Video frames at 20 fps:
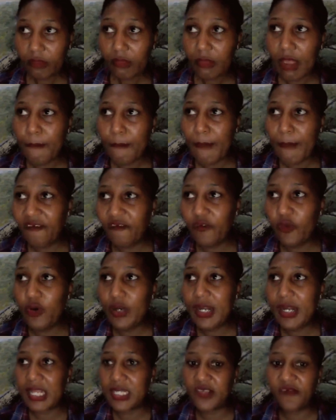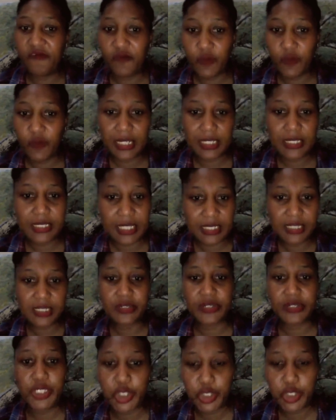My phone has a folder that says
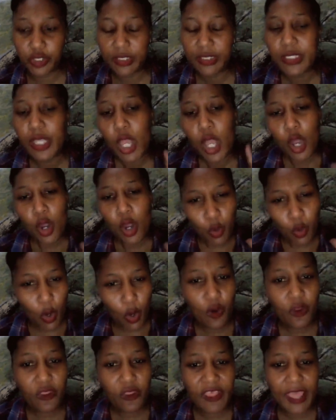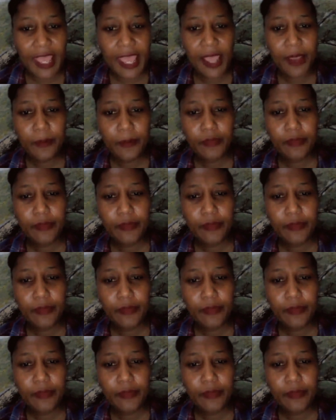screenshots. Go there.